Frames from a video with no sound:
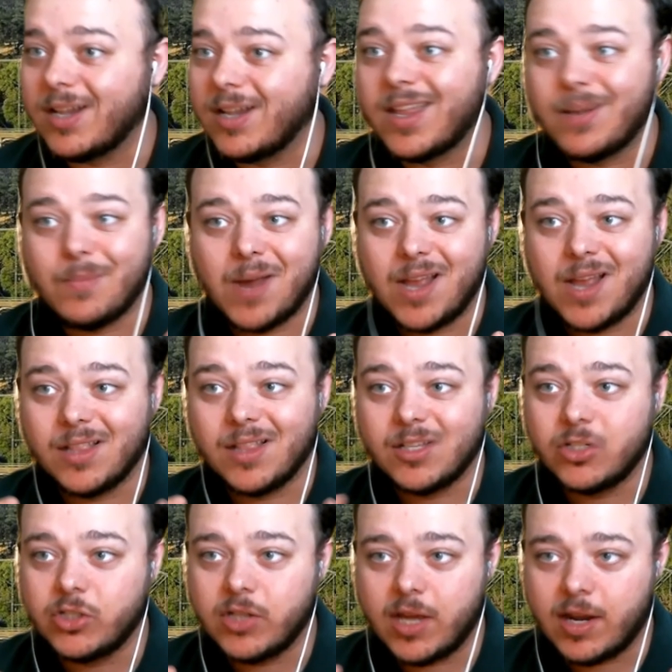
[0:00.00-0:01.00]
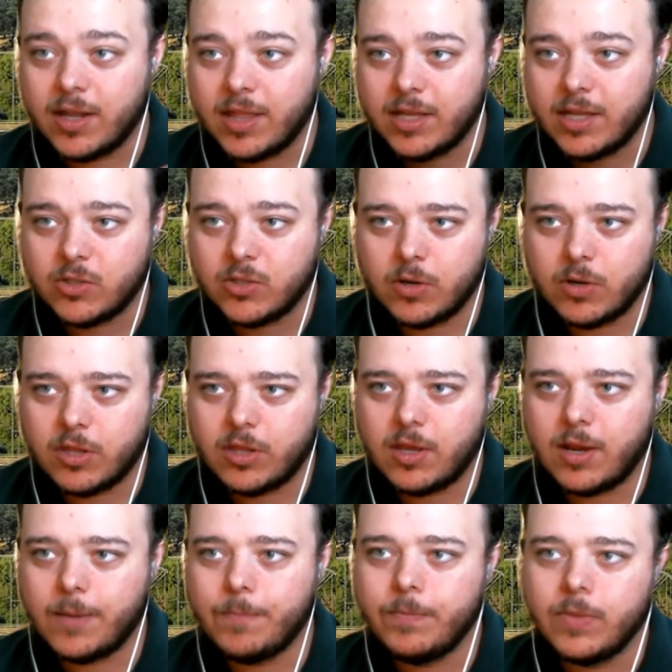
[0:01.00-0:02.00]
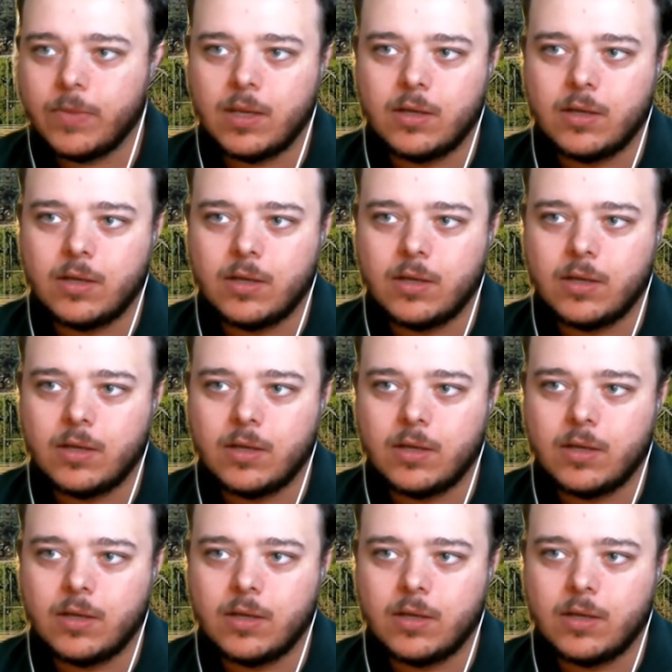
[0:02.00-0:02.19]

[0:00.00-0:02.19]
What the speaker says: lot of mileage out of that sort of thing.